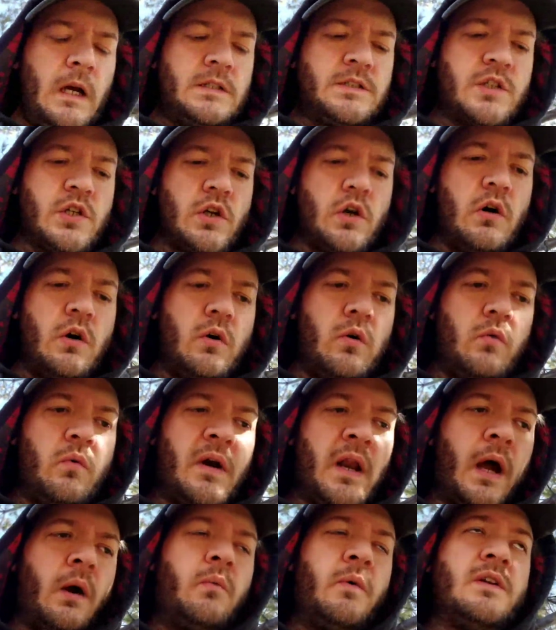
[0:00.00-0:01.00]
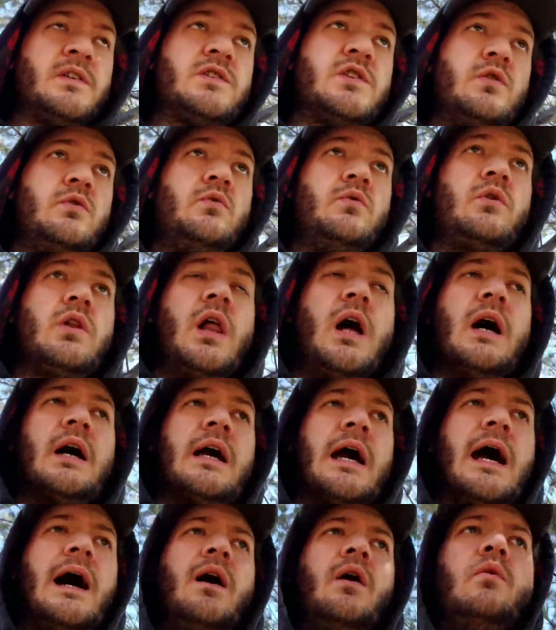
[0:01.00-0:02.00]
So when I went to clock
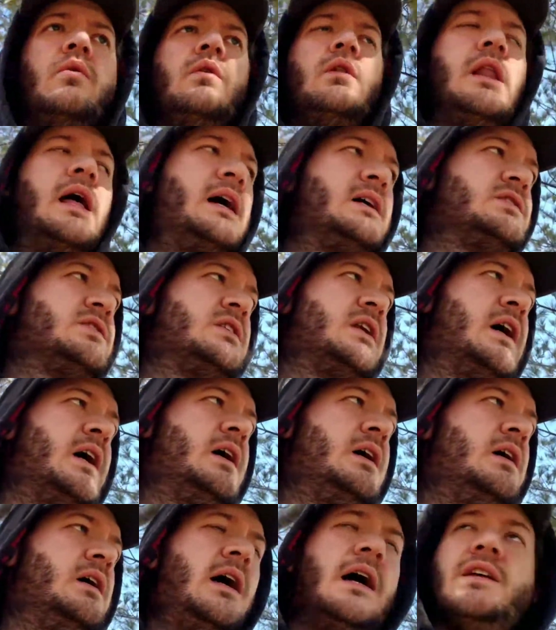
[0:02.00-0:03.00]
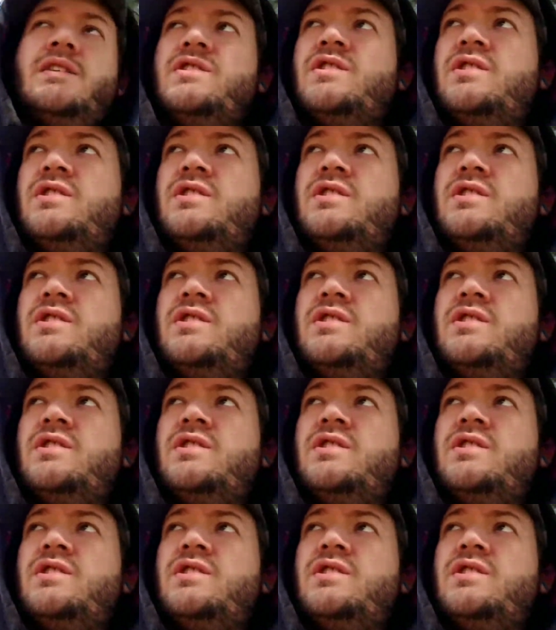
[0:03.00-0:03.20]
out last night at